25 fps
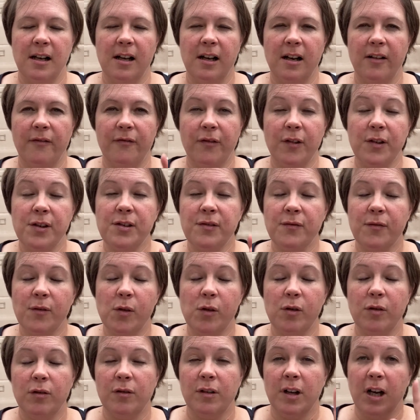first of
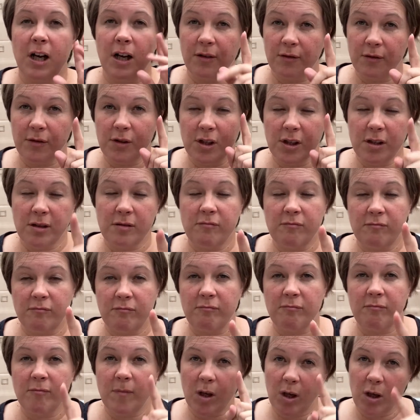all, just
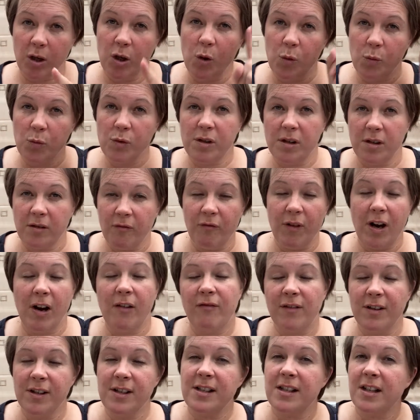note
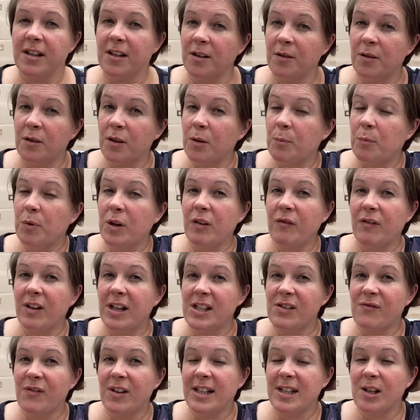reference to the
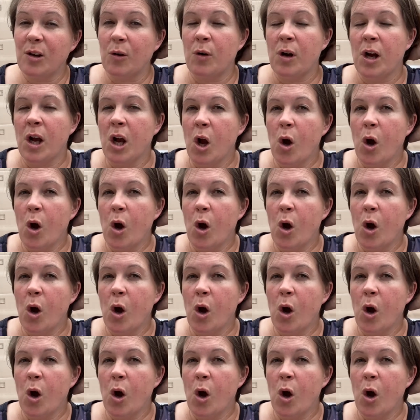previous video,